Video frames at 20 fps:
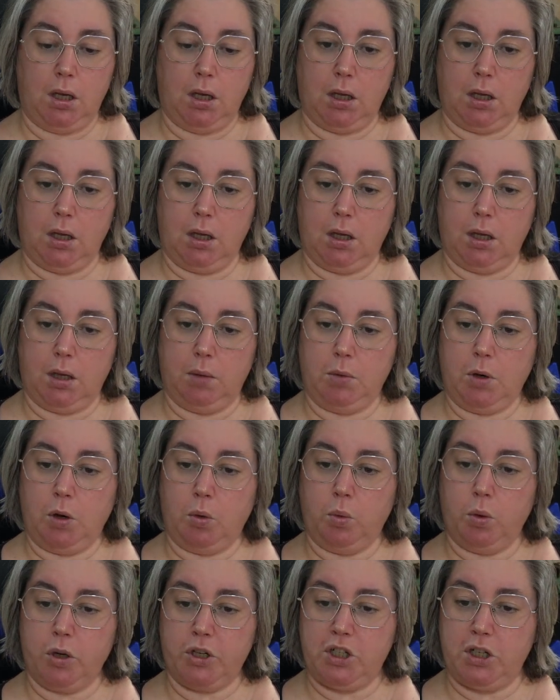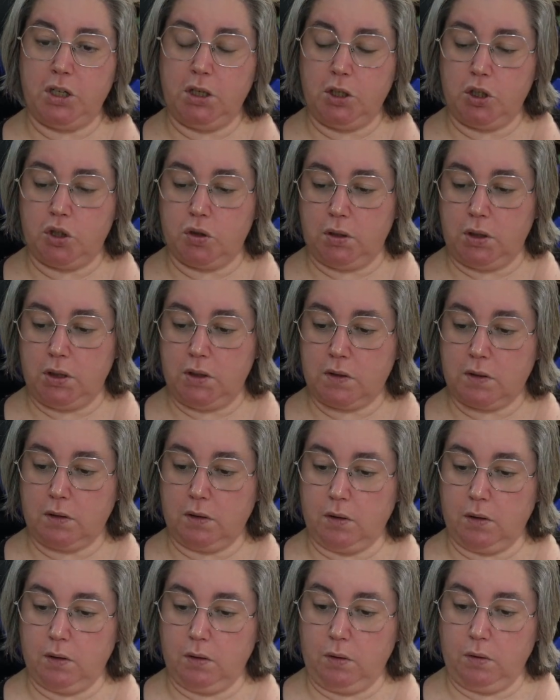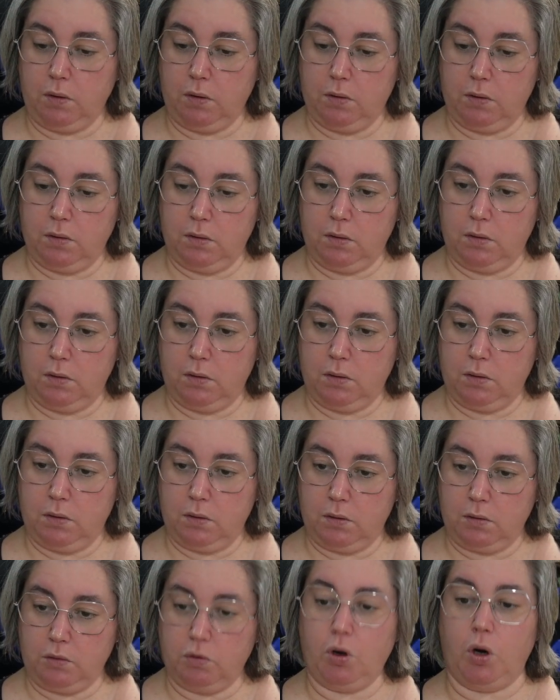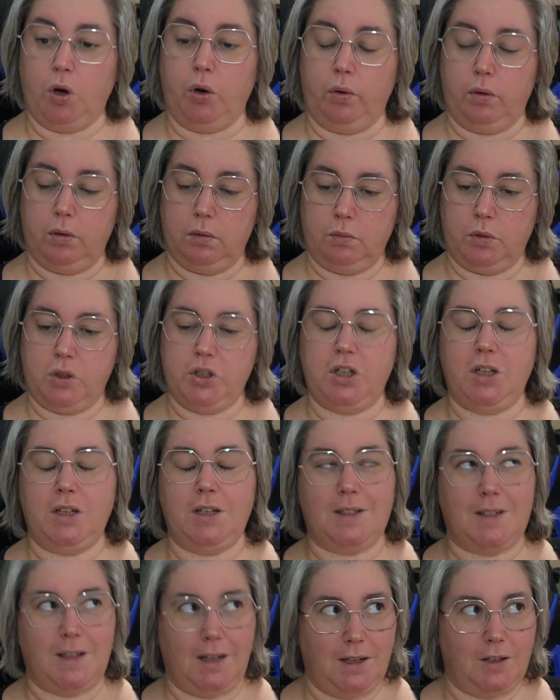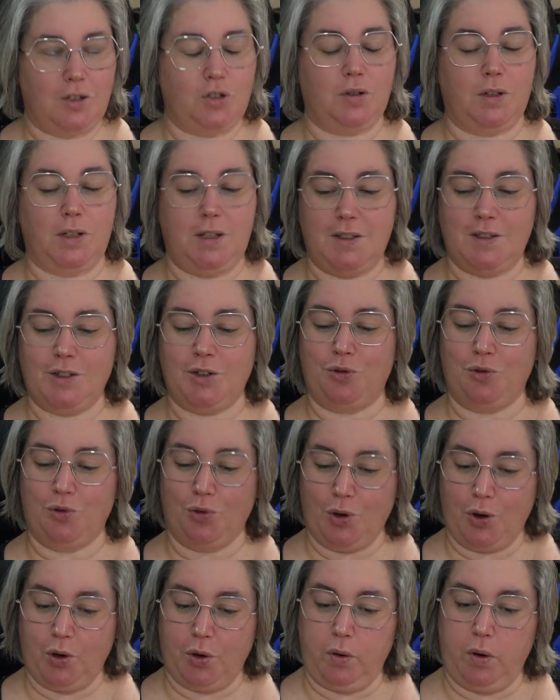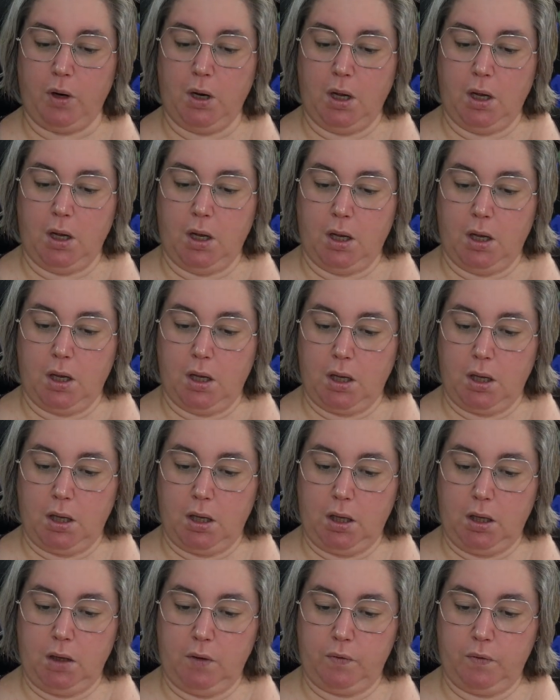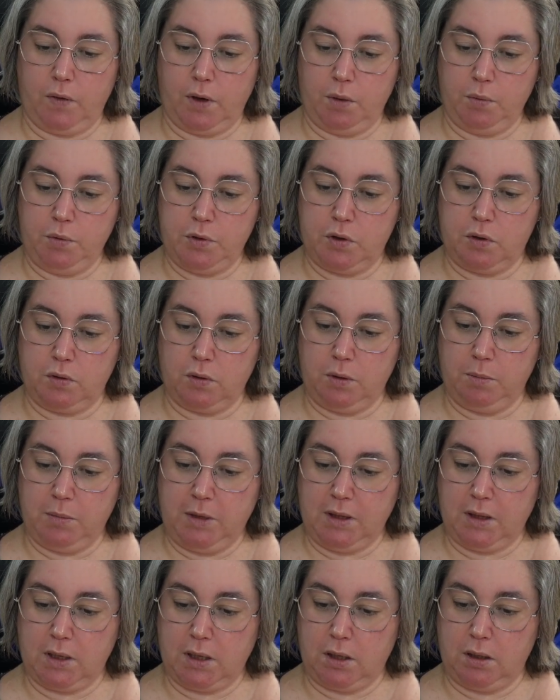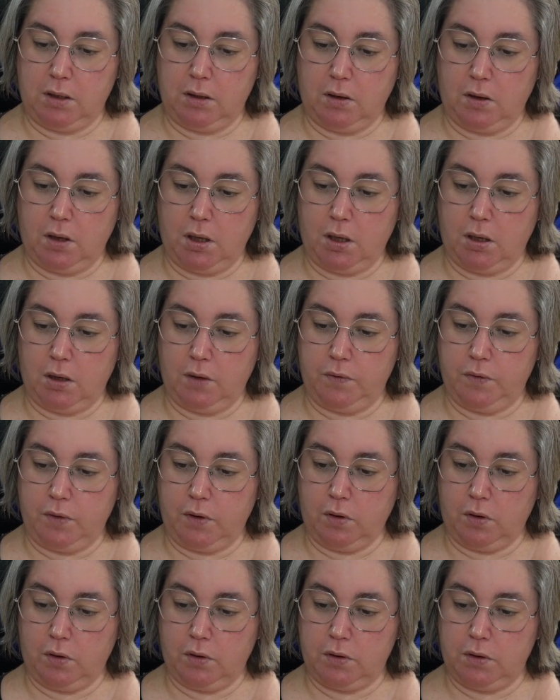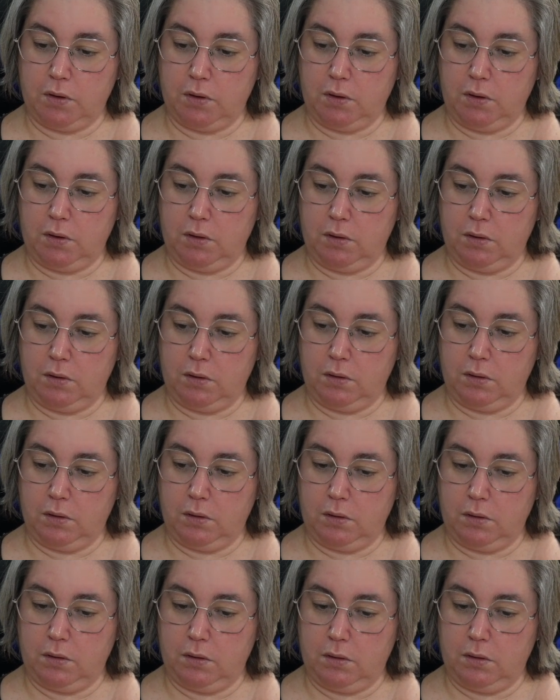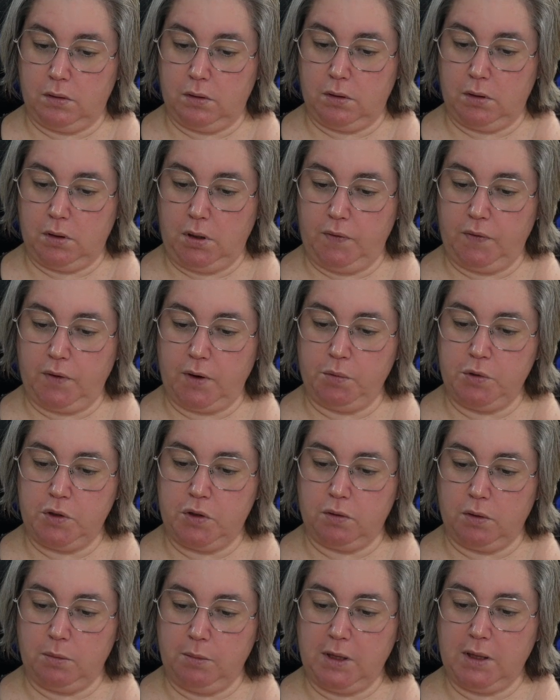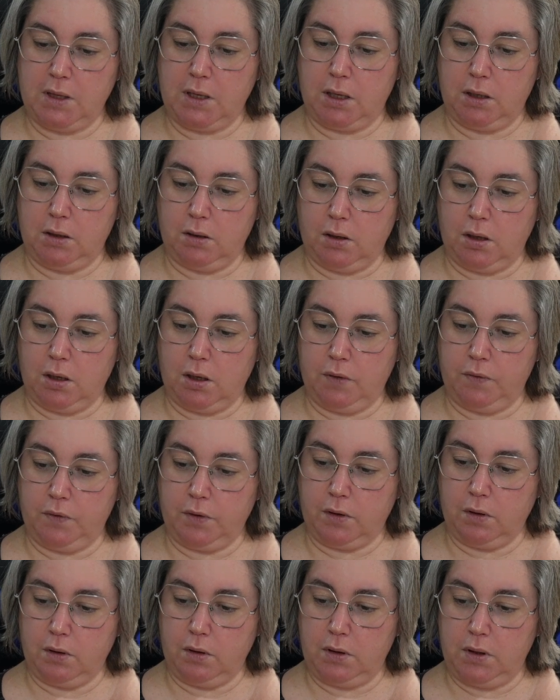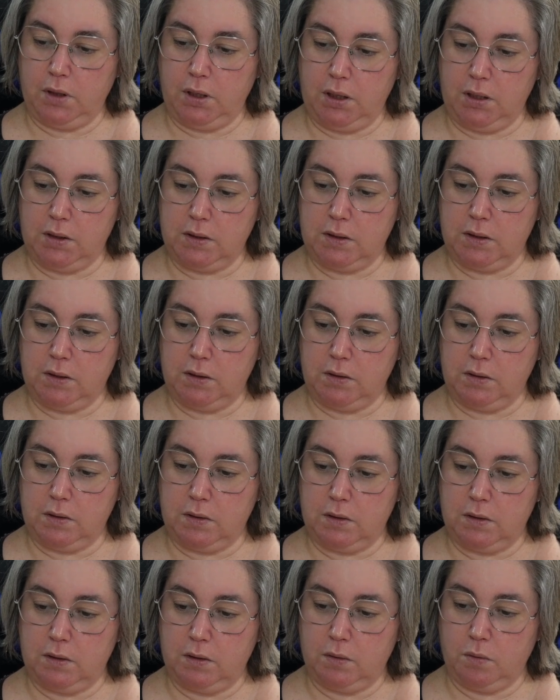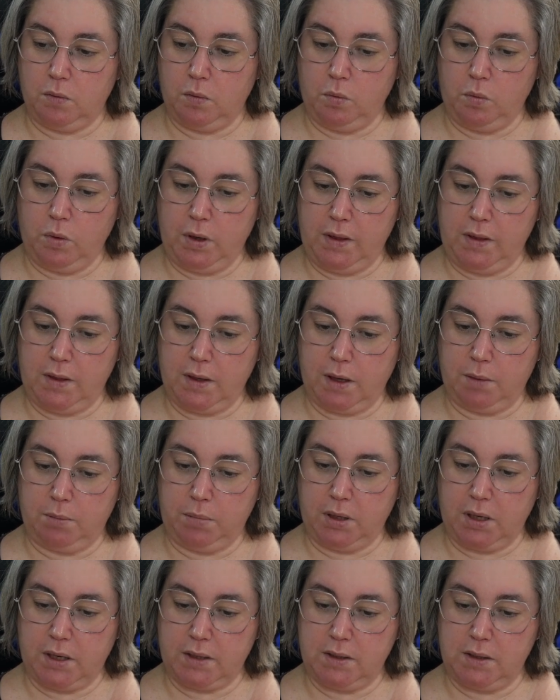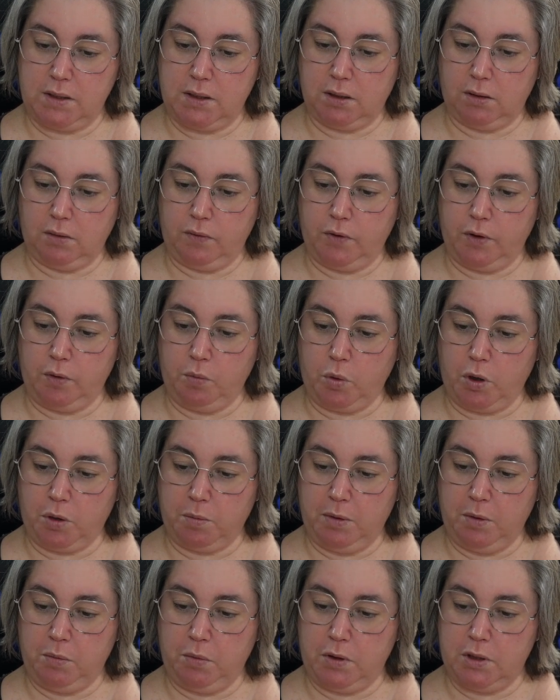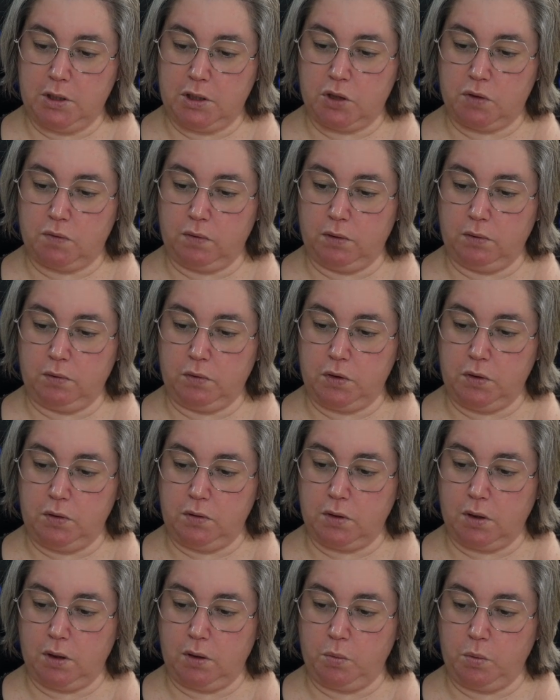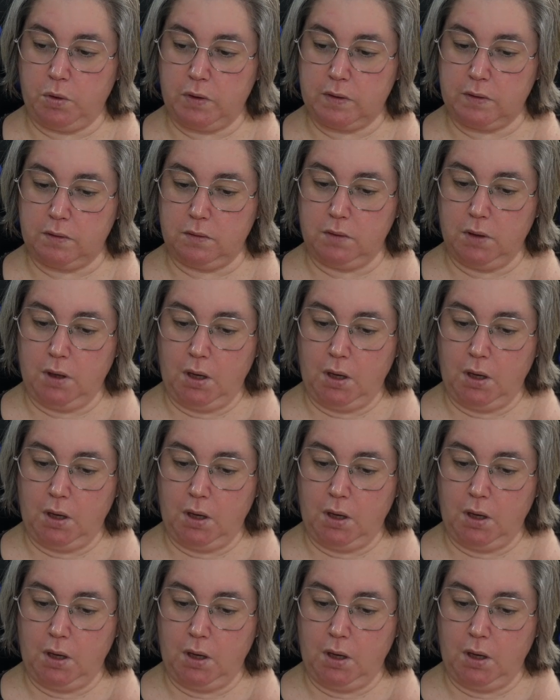Watching Trees Grow. Watching Trees Grow. If I was dreaming that night, I forgot at the instant when that blasted telephone woke me with its shrill two-tone whistle.